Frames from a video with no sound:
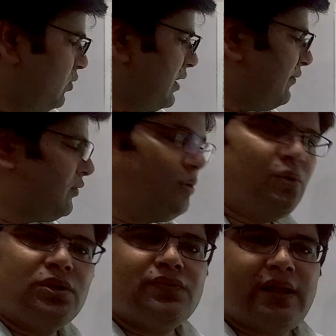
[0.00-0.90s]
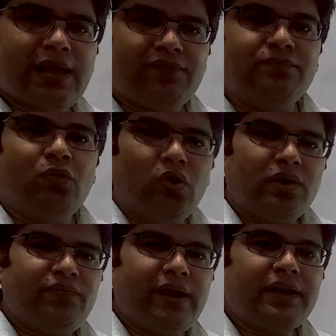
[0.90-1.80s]
load of glucose will have more
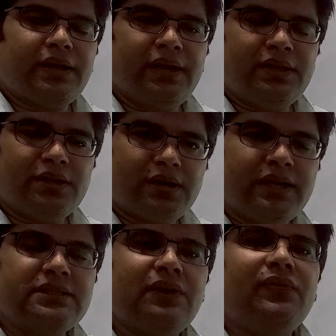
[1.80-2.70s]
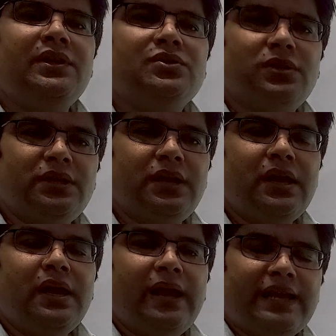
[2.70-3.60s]
effect in the release of insulin
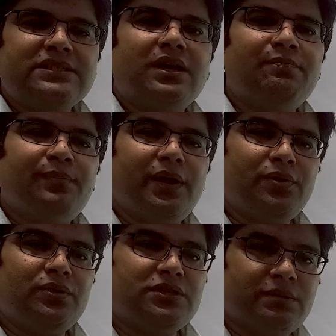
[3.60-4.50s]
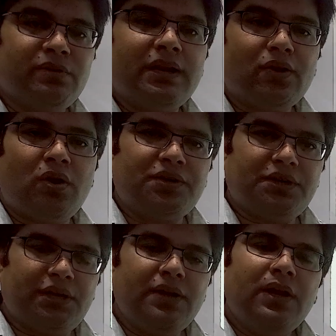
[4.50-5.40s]
as compared to the similar
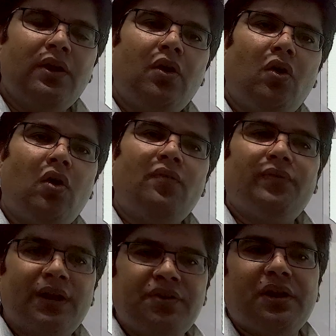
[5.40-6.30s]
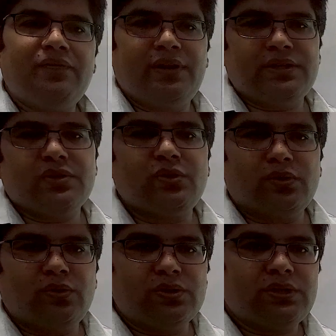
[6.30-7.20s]
quantity of intravenous
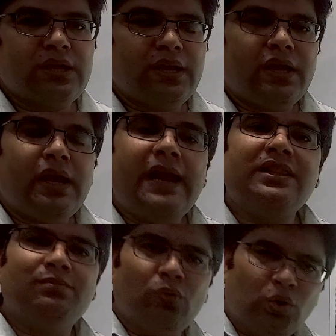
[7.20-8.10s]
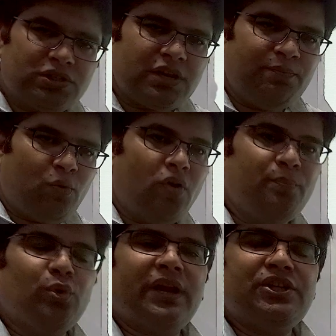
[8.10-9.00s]
glucose. And the most
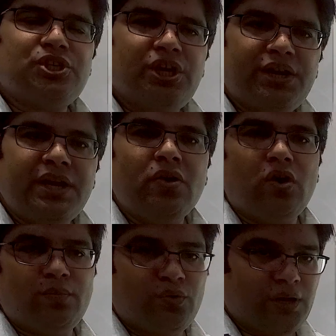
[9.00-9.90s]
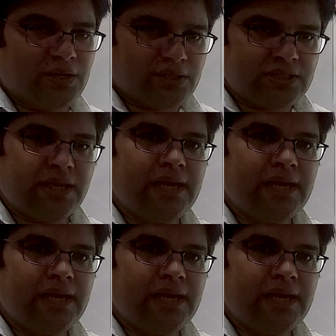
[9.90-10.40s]
important potentiating hormone in this